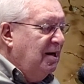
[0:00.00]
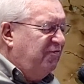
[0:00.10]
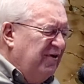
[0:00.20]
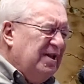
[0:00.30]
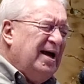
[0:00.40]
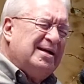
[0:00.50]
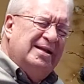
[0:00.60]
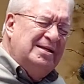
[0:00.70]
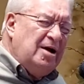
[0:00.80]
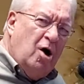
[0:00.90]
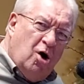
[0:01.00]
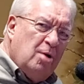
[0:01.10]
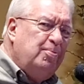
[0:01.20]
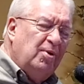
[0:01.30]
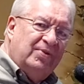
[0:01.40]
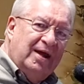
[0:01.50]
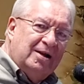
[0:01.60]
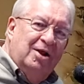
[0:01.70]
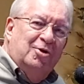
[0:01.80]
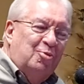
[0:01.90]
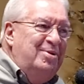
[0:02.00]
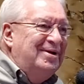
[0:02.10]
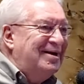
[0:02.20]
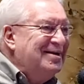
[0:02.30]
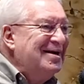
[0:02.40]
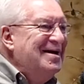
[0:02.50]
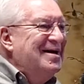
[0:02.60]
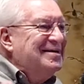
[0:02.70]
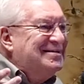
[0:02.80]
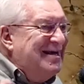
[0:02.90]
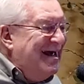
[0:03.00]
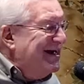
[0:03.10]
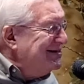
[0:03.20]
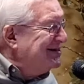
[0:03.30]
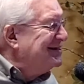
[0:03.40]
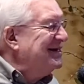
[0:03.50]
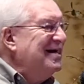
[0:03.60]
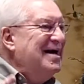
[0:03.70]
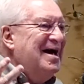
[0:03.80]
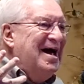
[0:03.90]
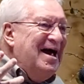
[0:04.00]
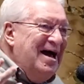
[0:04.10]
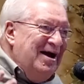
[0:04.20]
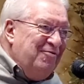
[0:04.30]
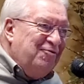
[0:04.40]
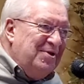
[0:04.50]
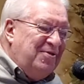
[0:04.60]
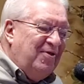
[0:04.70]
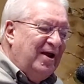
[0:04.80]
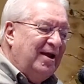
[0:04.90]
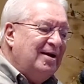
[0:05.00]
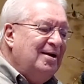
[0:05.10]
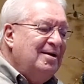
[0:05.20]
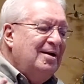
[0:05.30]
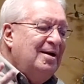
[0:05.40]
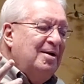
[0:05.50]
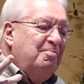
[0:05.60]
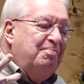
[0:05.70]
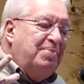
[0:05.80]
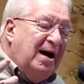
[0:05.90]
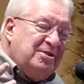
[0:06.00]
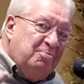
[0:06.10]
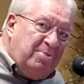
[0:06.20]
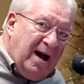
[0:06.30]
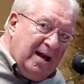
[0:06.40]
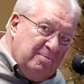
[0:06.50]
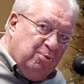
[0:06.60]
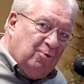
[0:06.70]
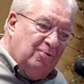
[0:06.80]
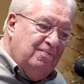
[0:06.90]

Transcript: I feel like I need to harp on that a little bit. Test everything by the Bible.